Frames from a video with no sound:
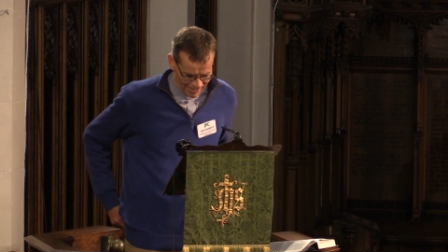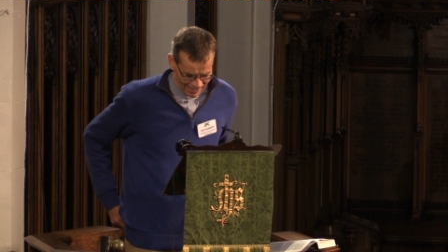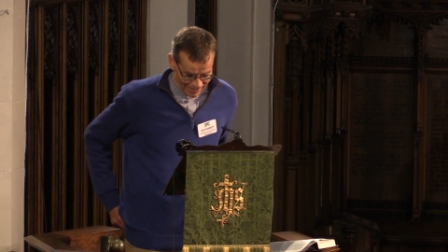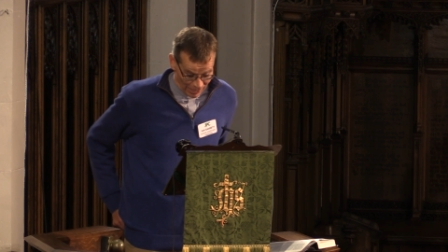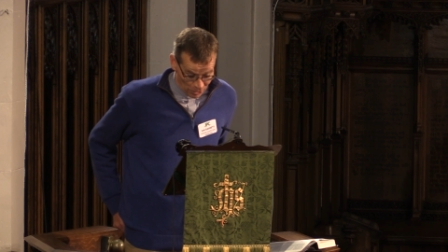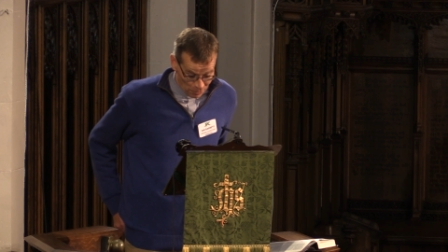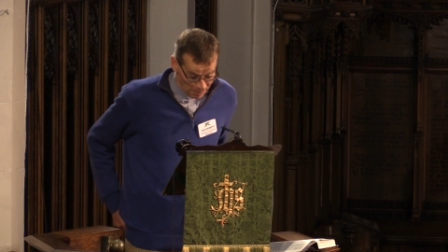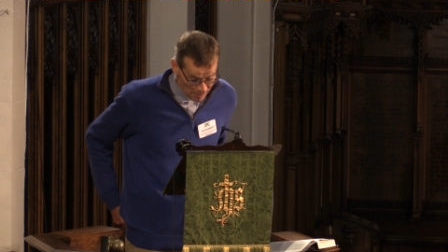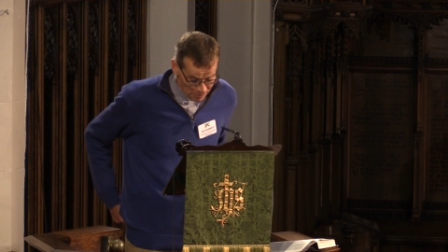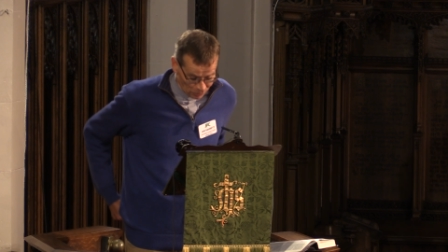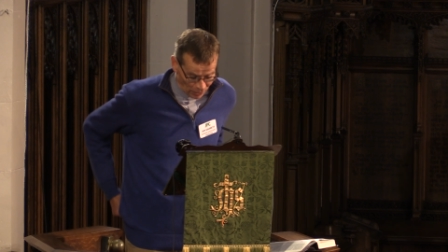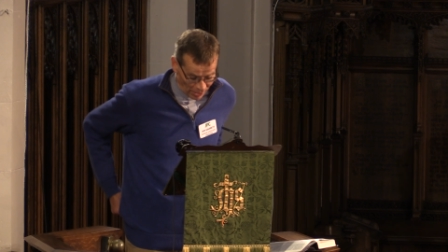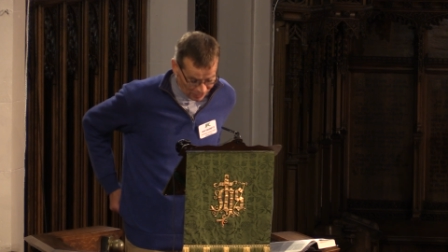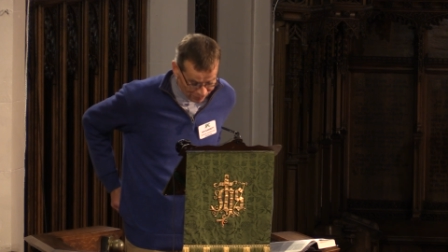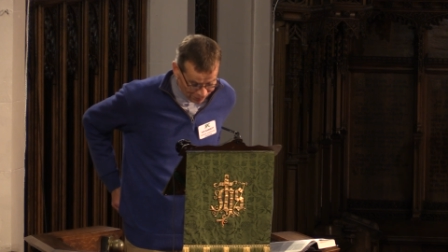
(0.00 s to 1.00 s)
Now, the people
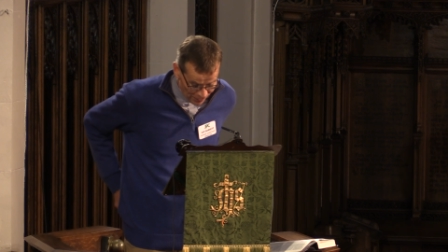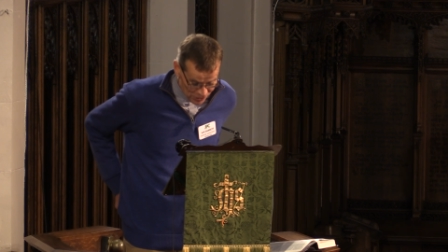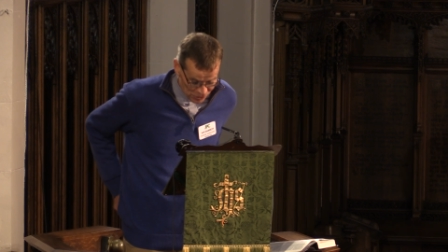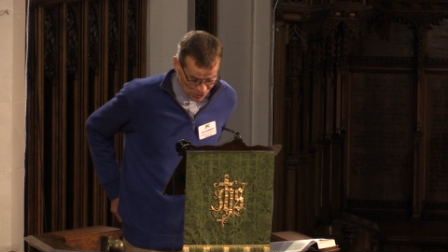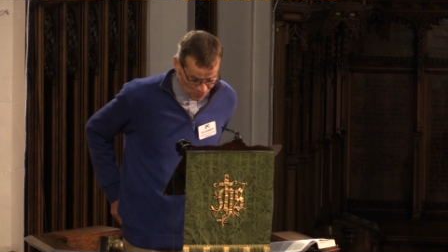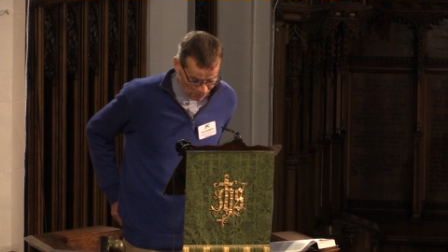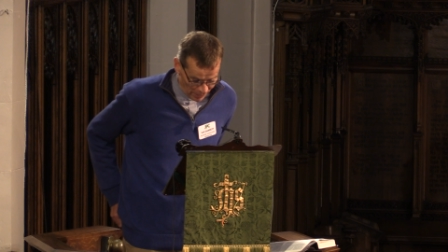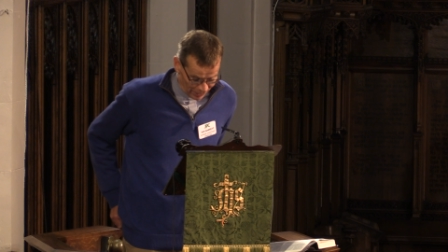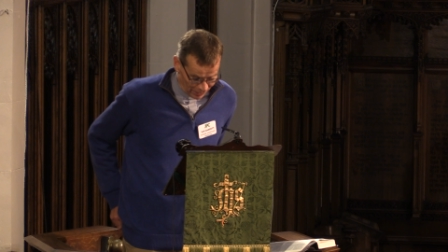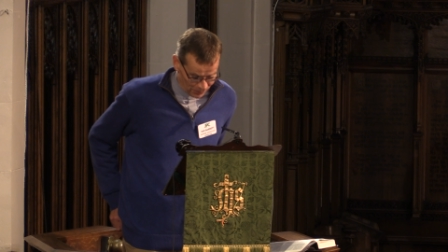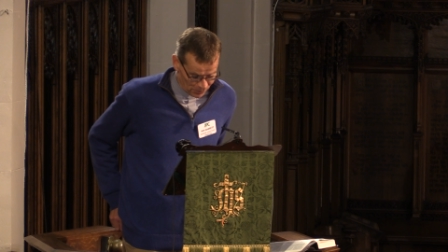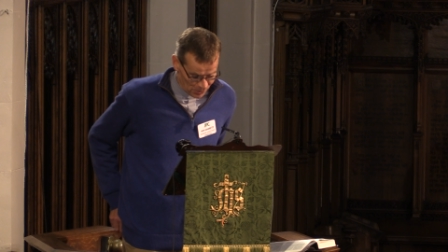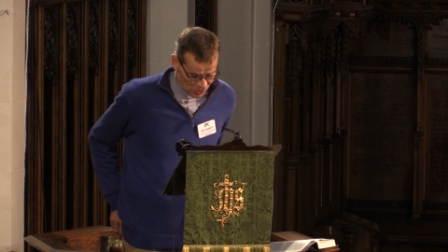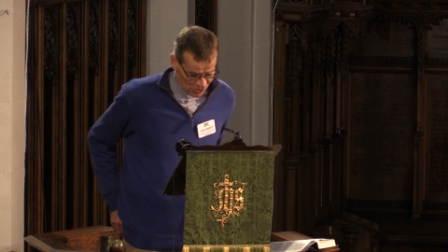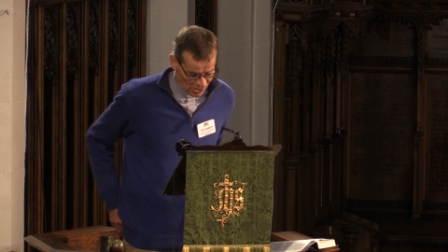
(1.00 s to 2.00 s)
running Freshers Week
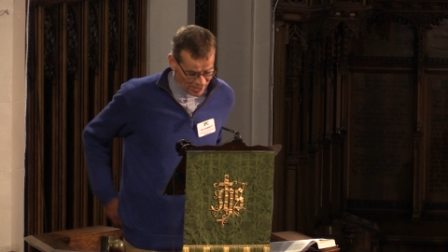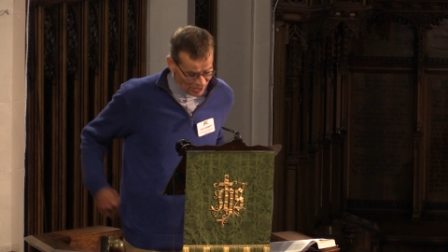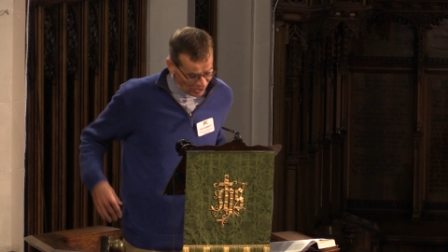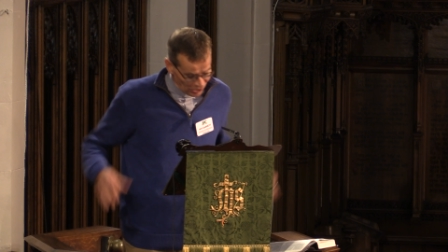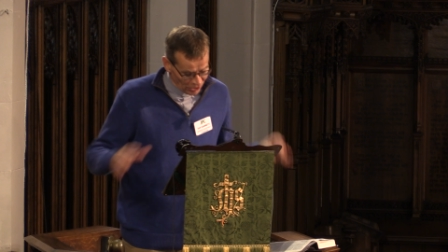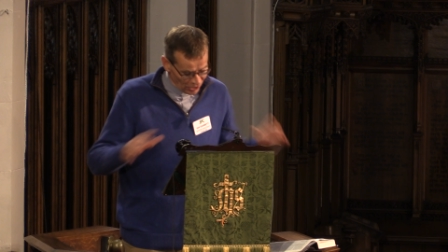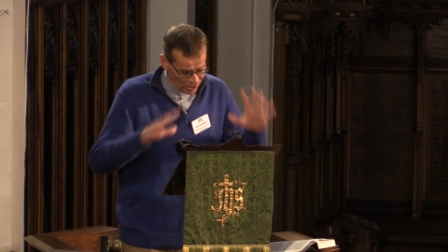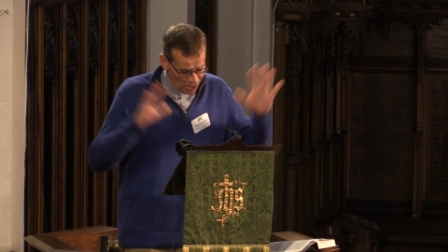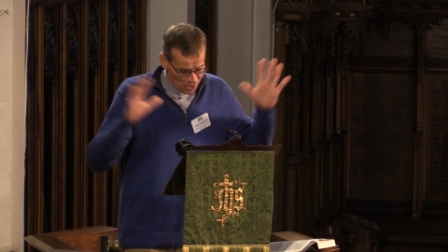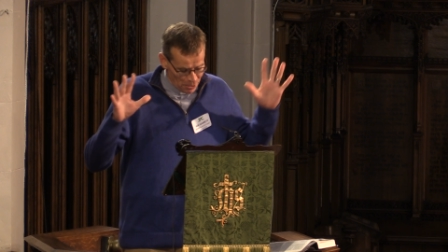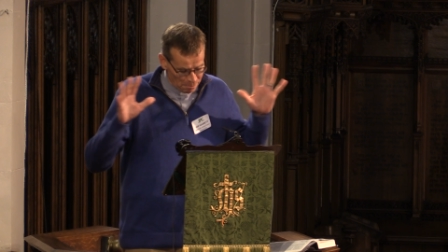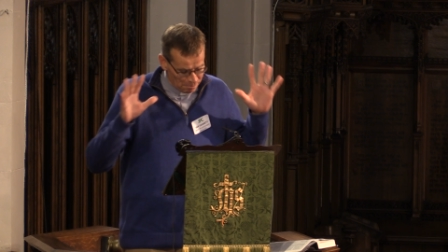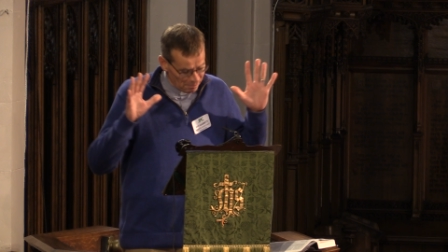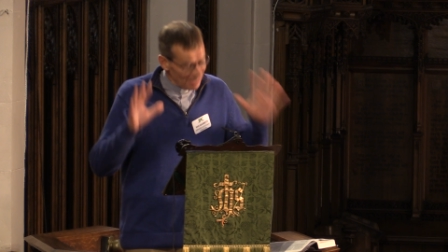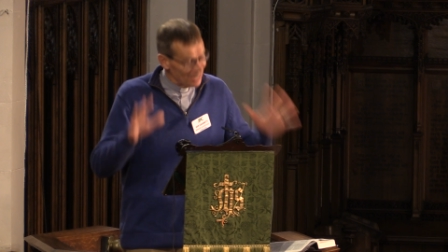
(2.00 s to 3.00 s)
would say, no, no, no, no, the
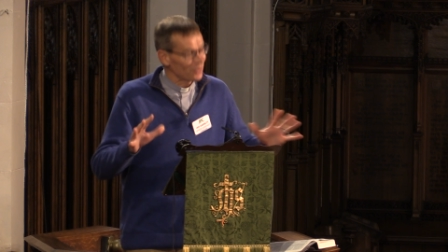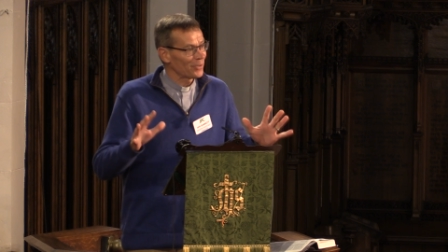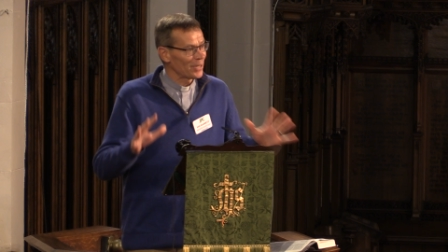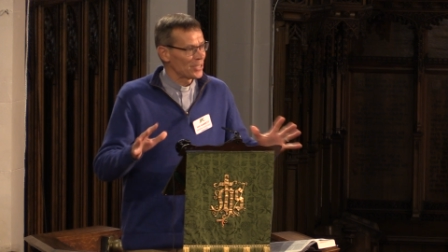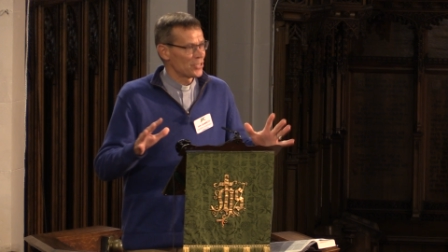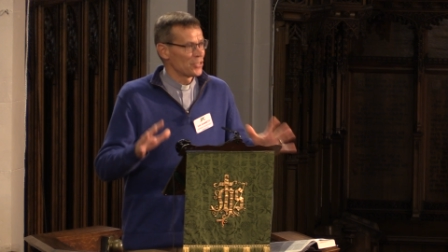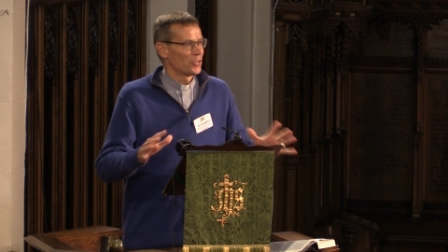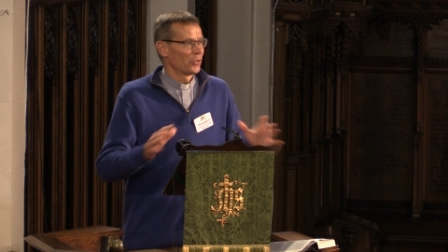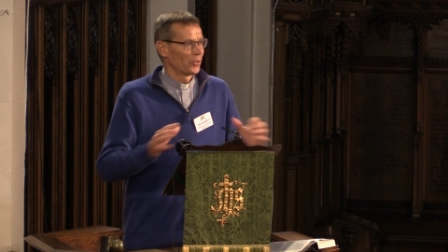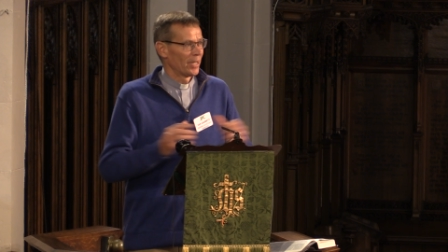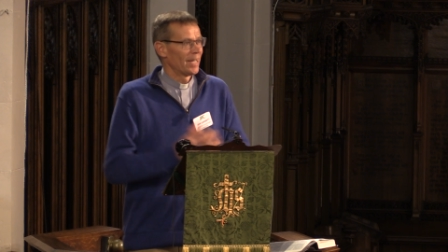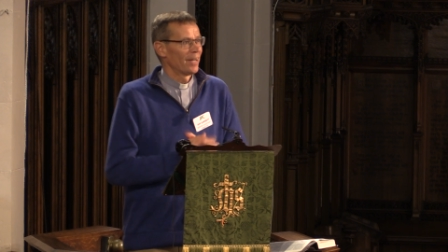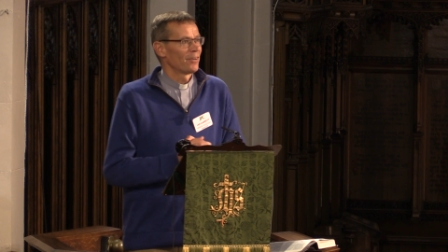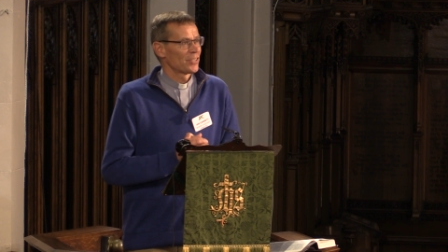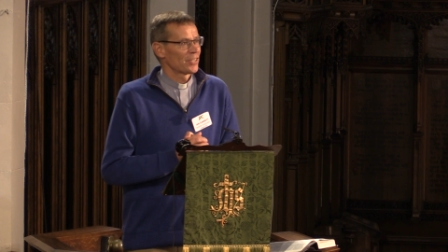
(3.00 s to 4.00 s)
big reason you're
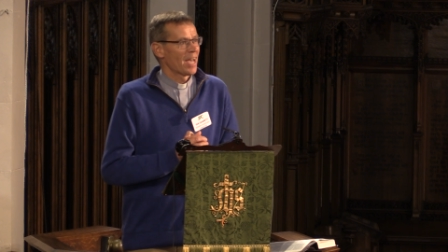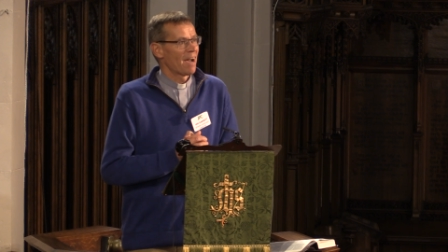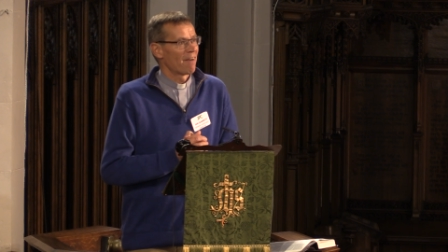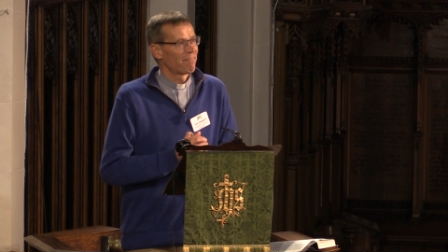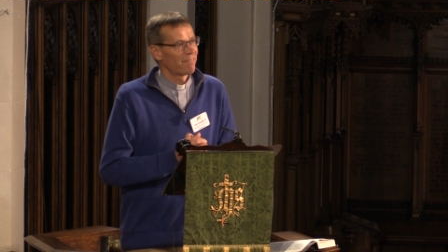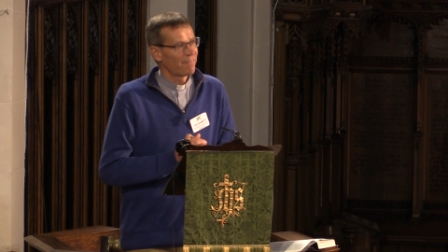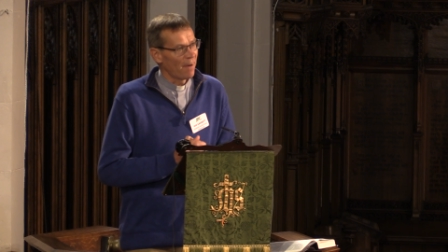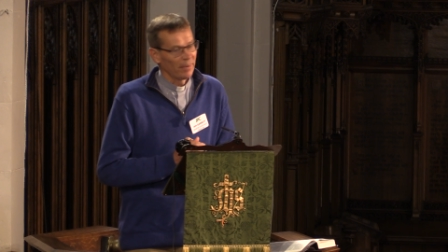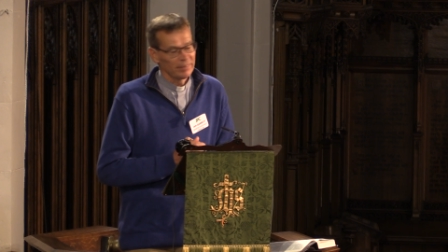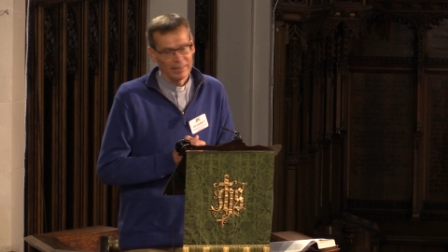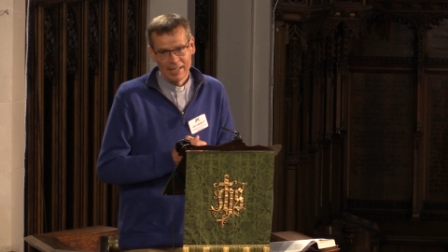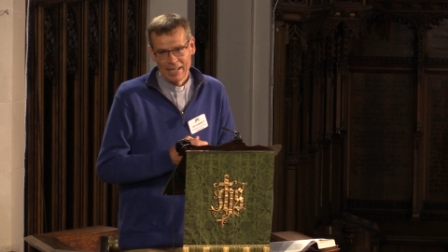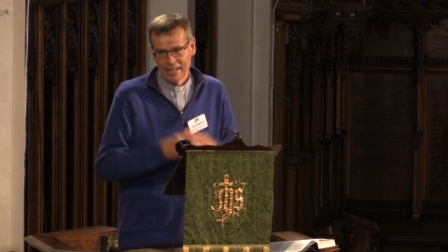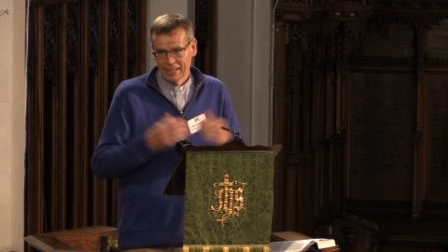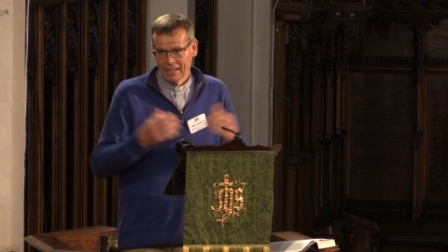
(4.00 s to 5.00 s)
here is to have fun,
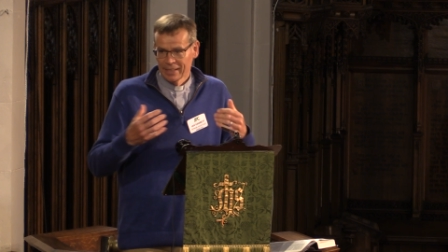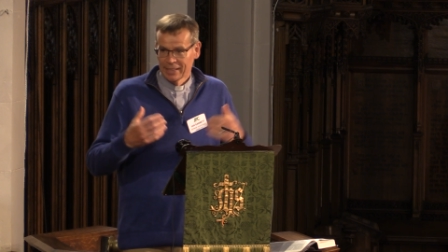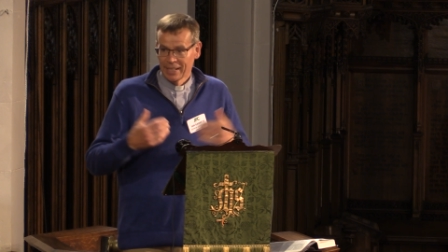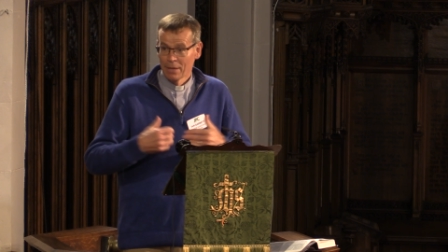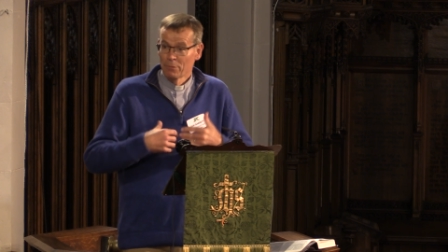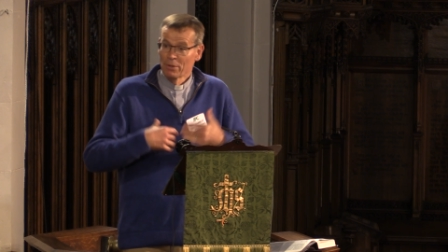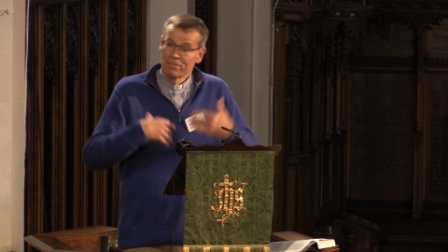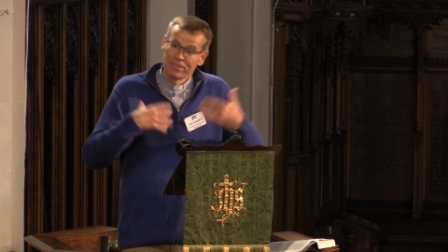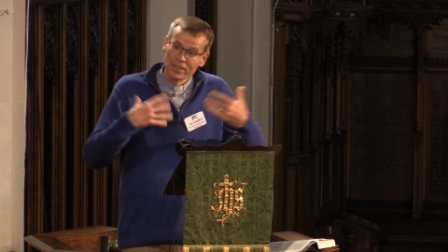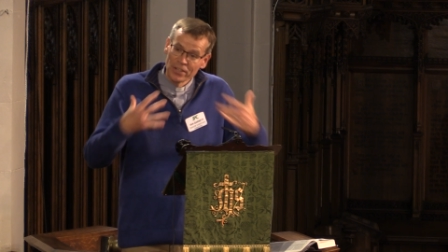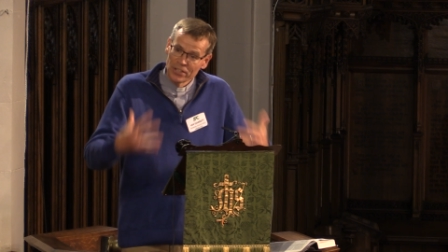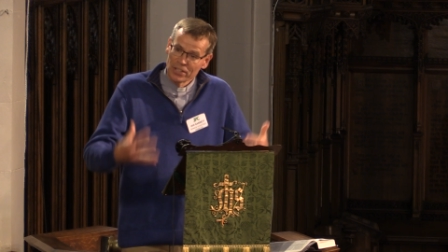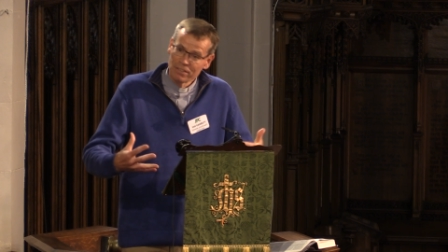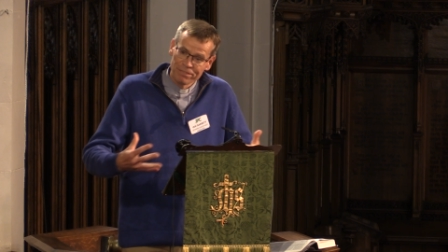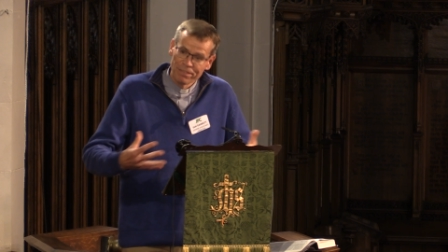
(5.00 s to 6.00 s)
and, and can we
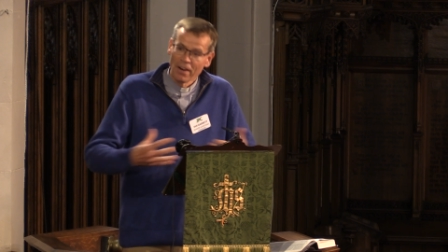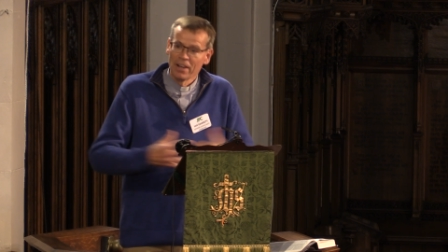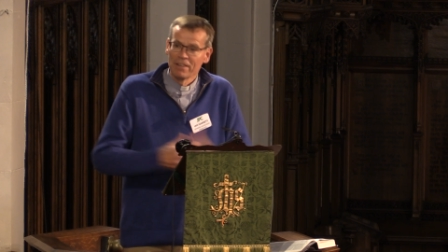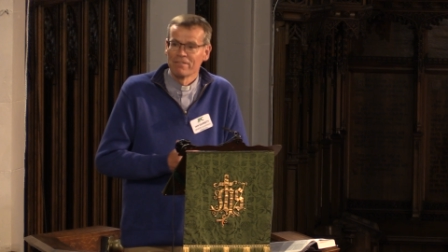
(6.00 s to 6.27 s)
further define